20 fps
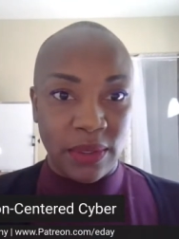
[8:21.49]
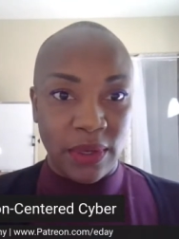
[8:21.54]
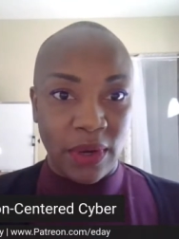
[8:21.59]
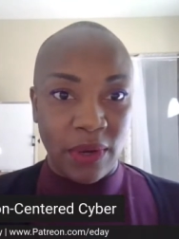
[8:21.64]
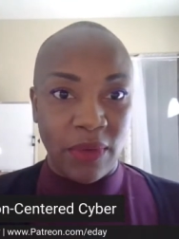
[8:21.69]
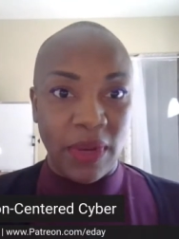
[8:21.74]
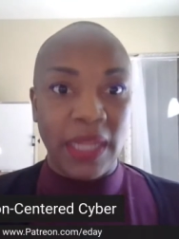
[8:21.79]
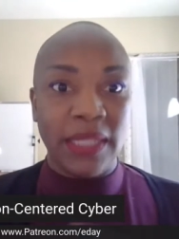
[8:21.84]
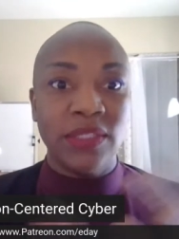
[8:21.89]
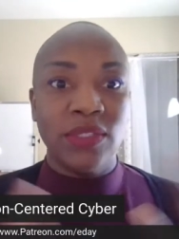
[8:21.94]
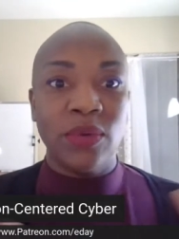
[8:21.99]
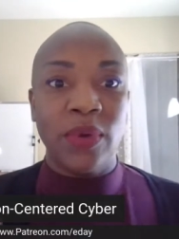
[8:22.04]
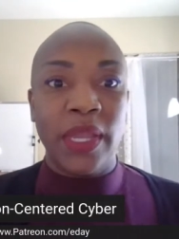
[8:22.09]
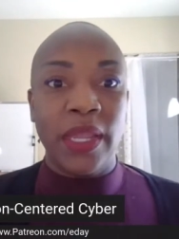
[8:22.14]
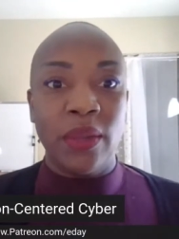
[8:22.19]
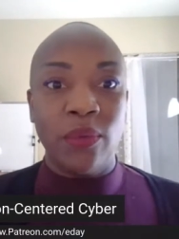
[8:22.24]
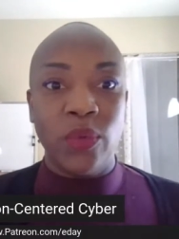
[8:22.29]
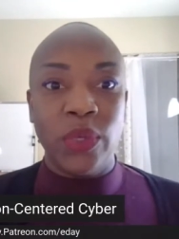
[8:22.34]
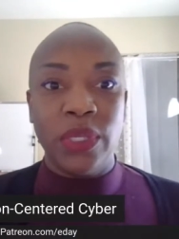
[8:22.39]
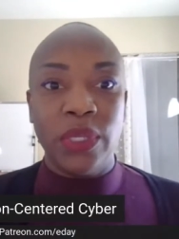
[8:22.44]
All right, so
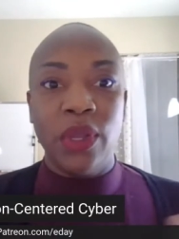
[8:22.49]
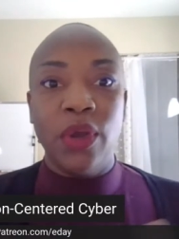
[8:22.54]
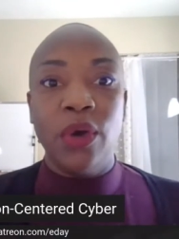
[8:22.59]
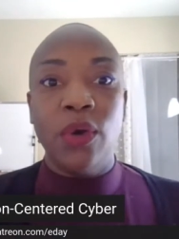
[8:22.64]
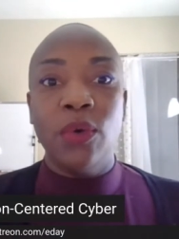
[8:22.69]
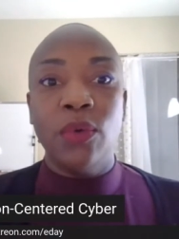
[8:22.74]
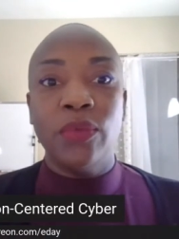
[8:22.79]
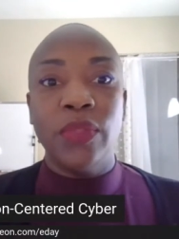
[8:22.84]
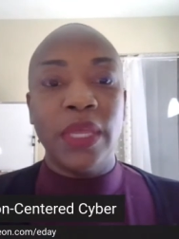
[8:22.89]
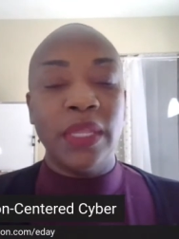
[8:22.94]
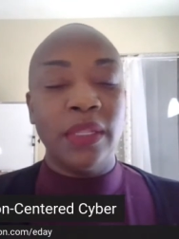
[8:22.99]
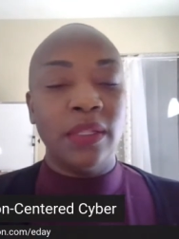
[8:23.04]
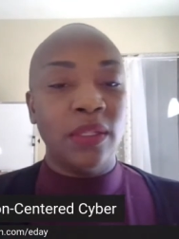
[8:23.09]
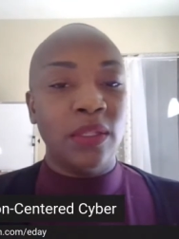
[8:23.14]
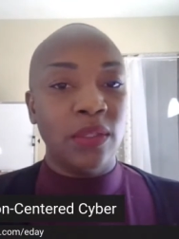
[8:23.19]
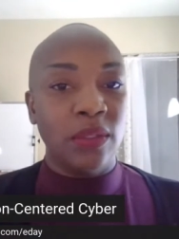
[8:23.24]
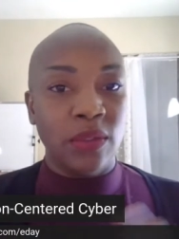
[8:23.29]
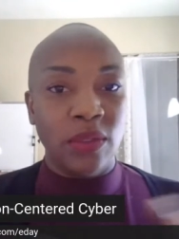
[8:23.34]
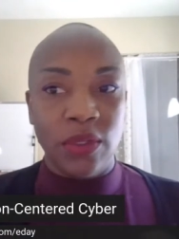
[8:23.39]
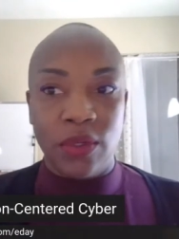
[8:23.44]
I we know that
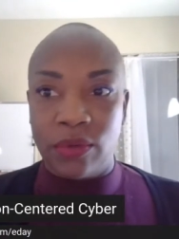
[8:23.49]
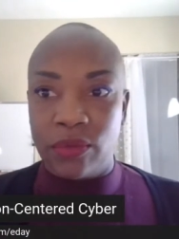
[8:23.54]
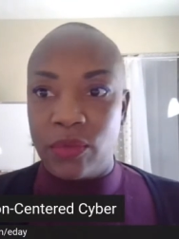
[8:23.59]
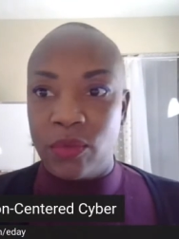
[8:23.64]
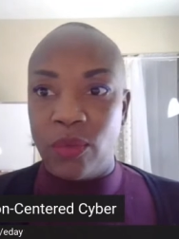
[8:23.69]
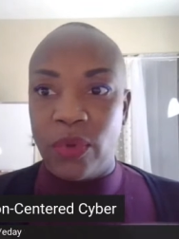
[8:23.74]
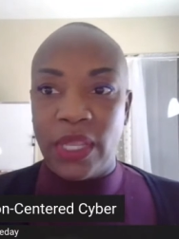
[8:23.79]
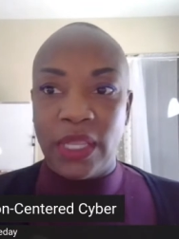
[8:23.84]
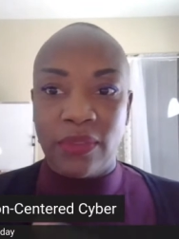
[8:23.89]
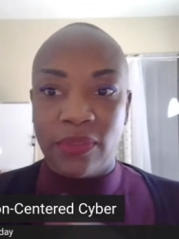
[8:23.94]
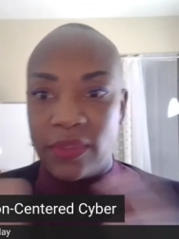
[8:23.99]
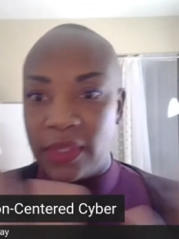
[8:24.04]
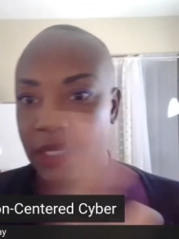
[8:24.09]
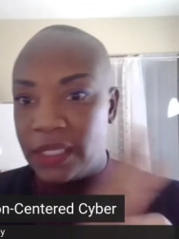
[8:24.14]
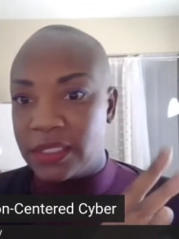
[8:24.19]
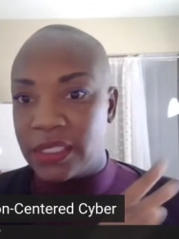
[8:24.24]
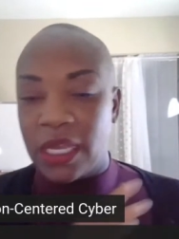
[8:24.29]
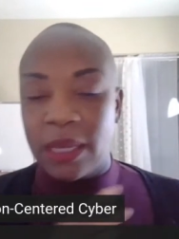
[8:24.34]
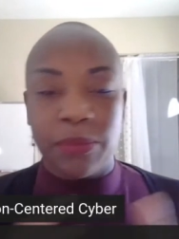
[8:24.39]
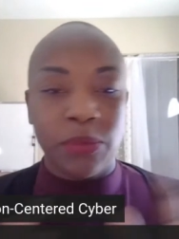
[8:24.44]
you know the way
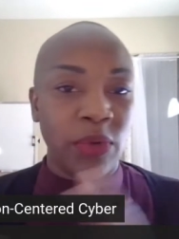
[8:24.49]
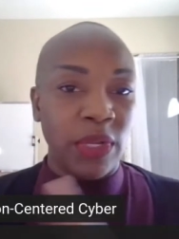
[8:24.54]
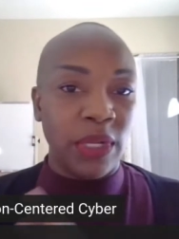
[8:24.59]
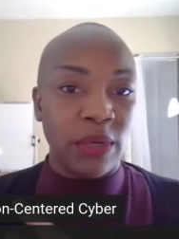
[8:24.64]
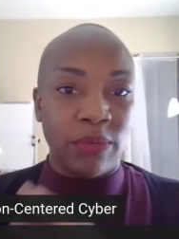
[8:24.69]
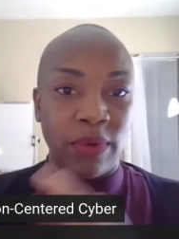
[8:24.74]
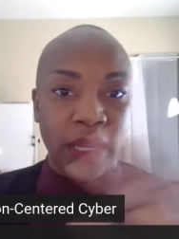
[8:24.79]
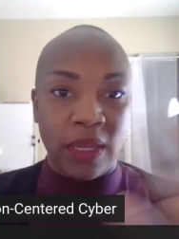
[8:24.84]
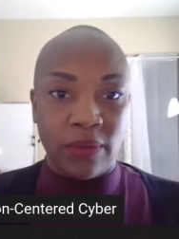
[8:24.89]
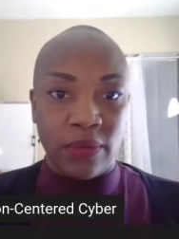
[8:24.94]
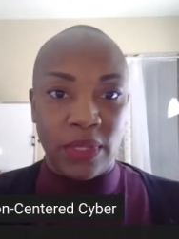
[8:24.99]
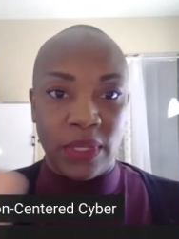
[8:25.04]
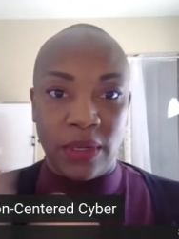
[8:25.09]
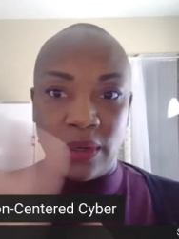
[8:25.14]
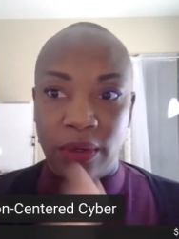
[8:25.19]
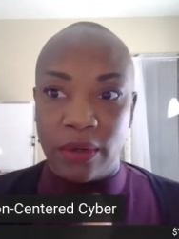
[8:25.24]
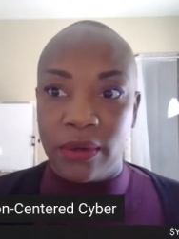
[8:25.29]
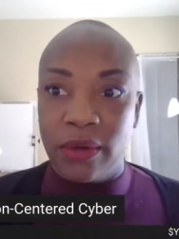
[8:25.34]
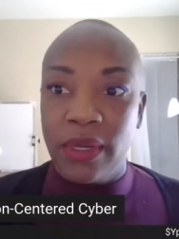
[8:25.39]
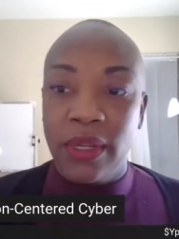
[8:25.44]
things operate around
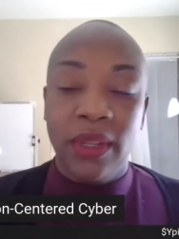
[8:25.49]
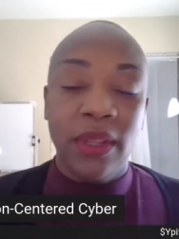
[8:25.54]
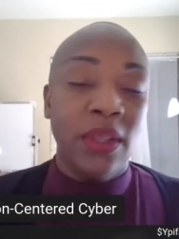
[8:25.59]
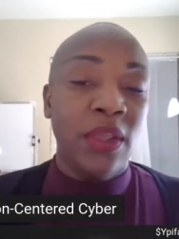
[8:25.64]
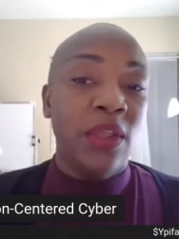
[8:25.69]
here,